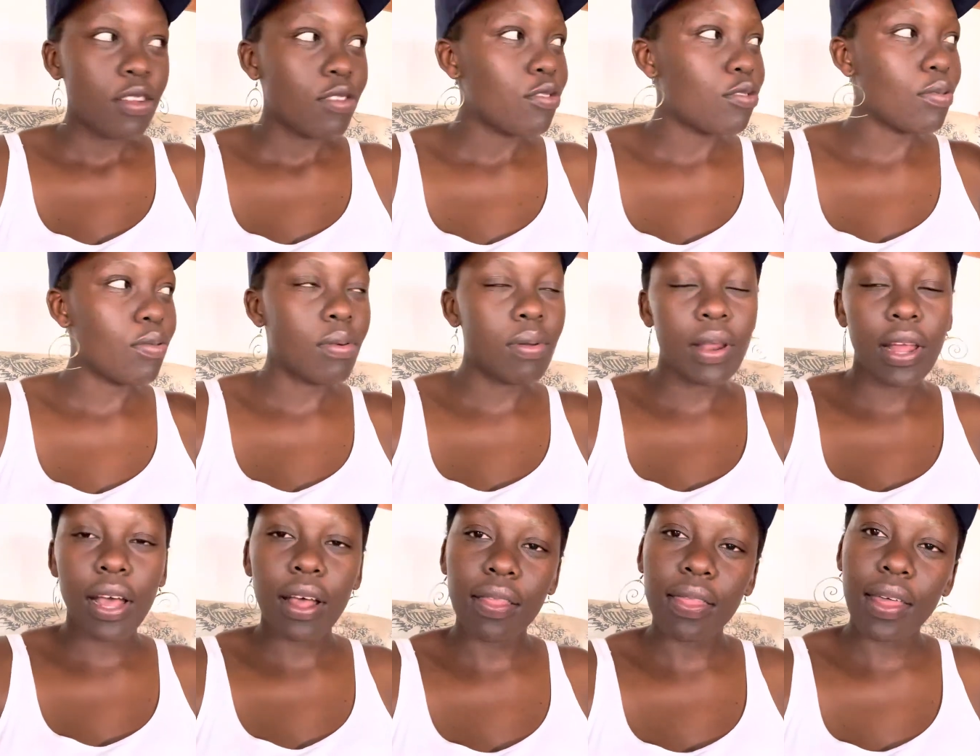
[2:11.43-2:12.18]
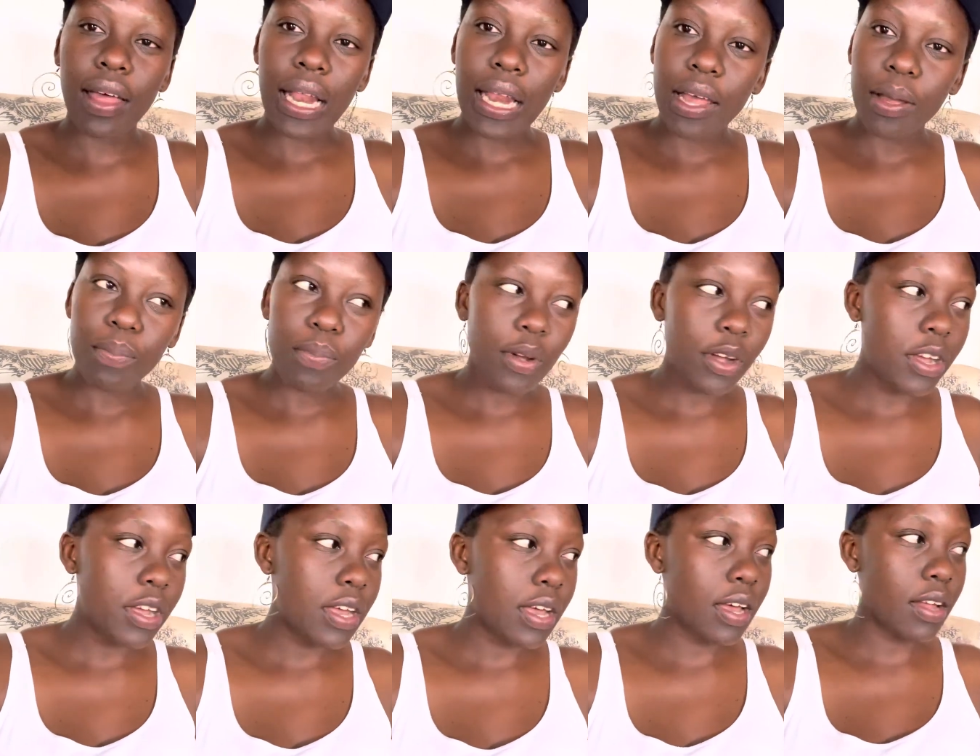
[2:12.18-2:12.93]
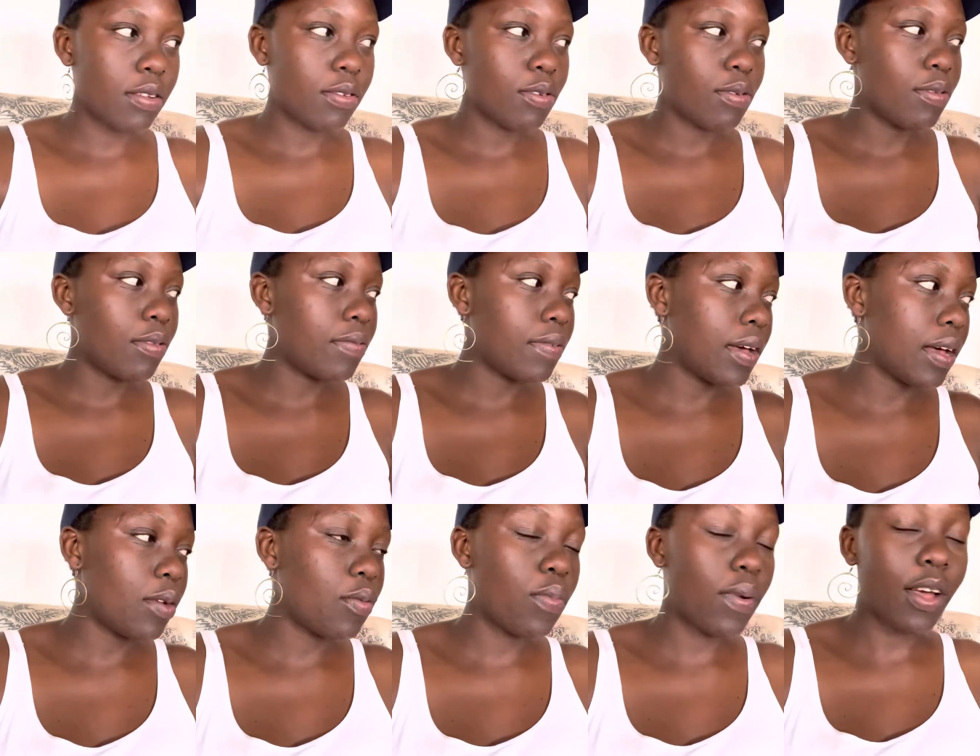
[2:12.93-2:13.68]
To like the library and all of
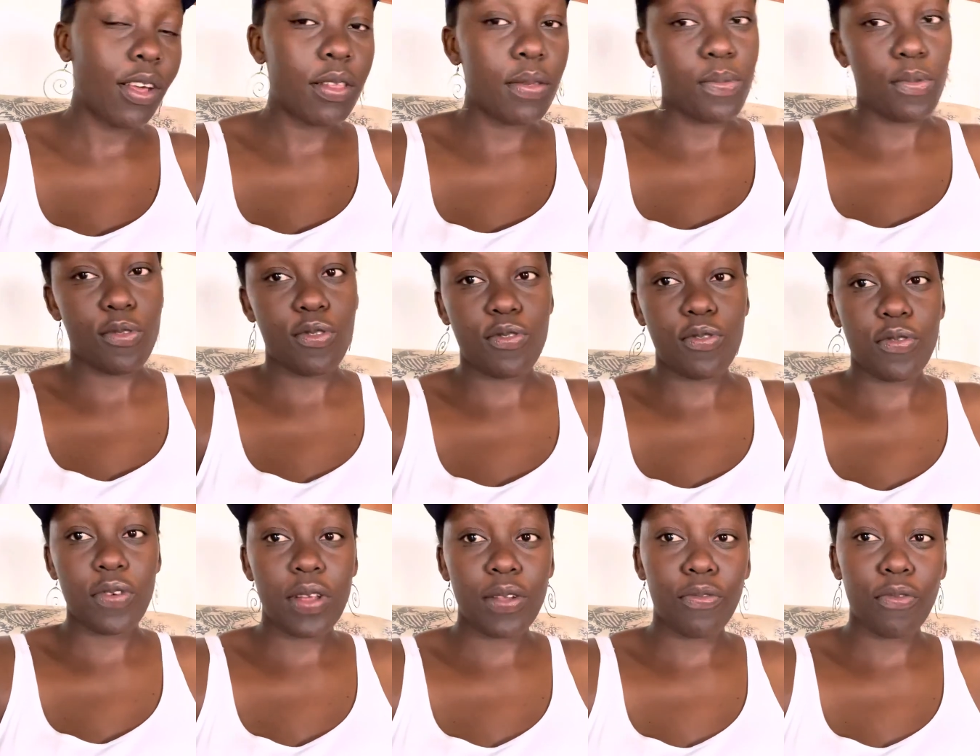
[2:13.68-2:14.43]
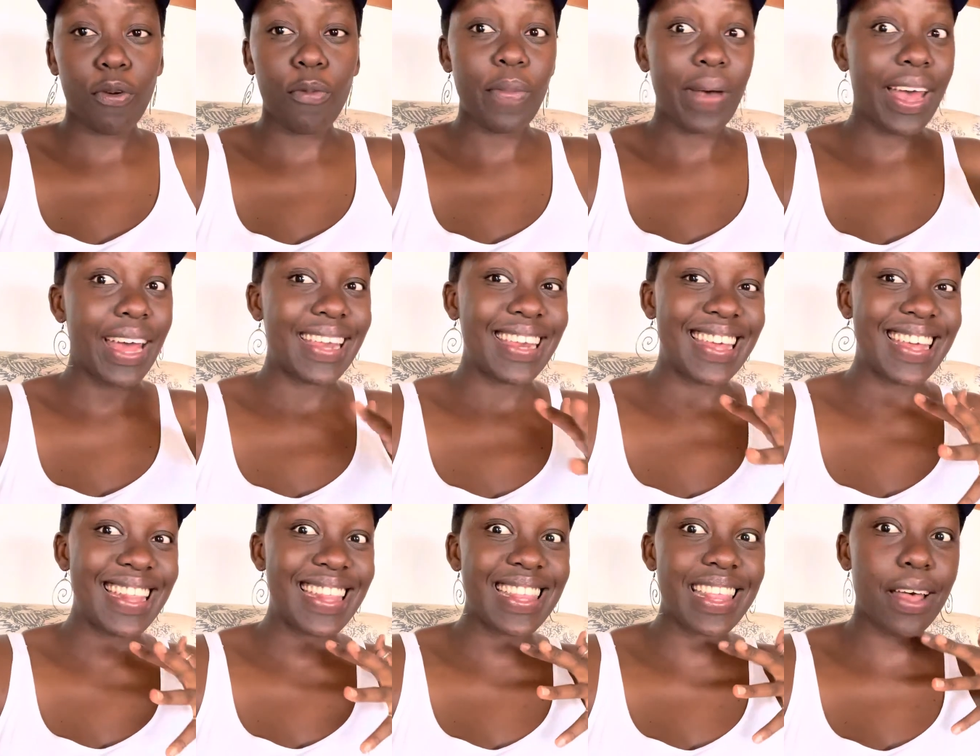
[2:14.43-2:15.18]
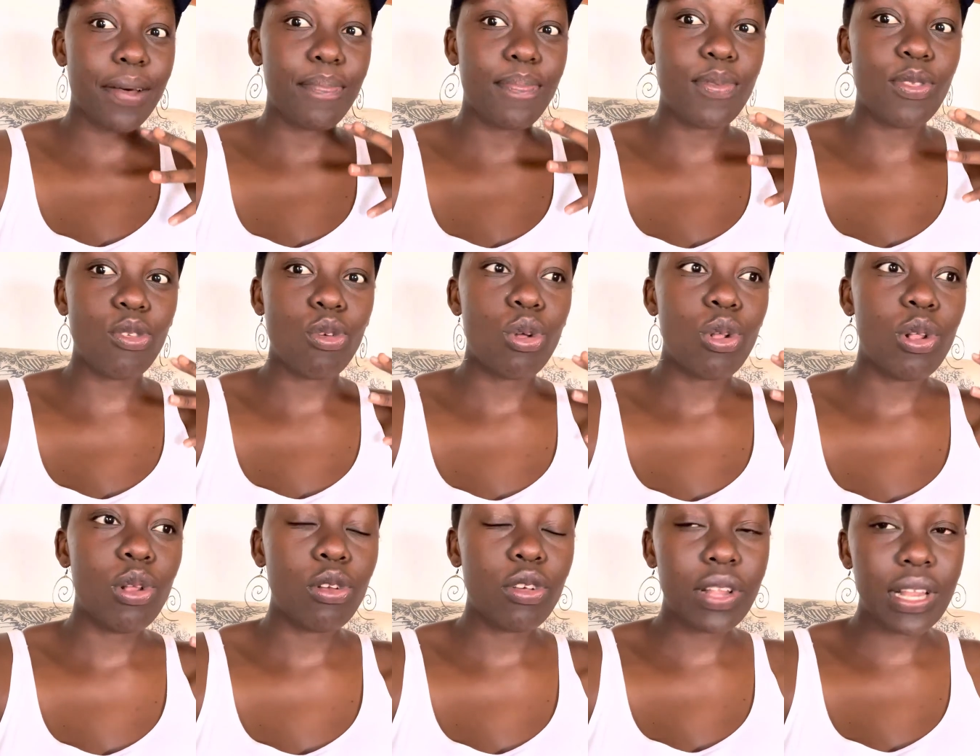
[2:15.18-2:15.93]
that, where it's supposed to read from, and it's
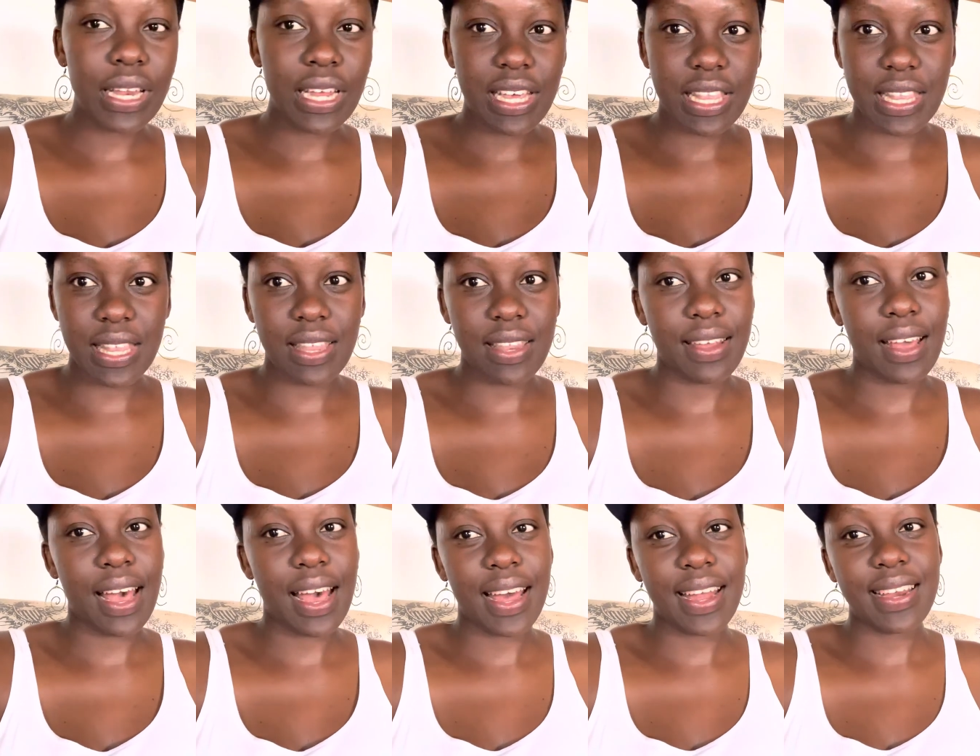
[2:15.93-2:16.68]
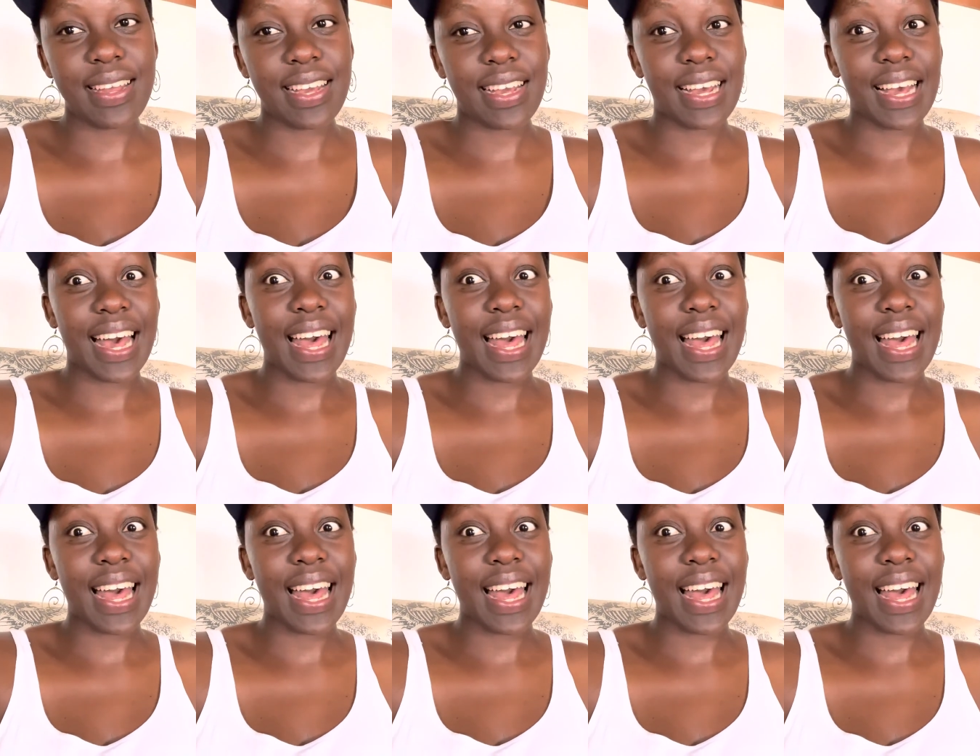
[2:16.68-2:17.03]
absolutely stunning.